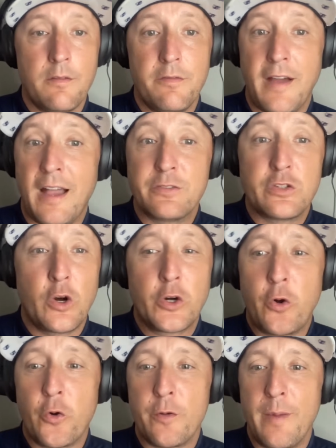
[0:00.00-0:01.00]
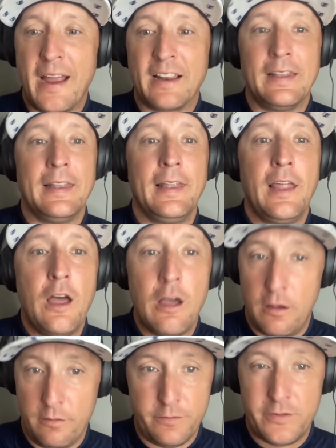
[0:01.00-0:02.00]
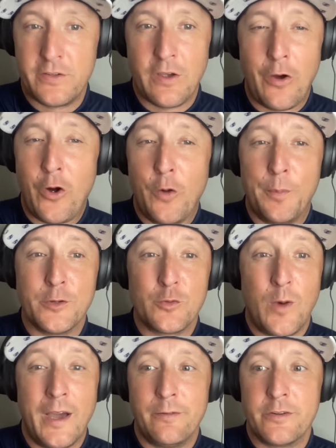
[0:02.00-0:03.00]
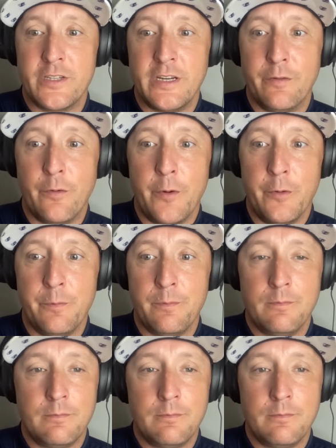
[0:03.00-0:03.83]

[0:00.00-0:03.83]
Five-star quarterback loves Auburn's wide receiver room.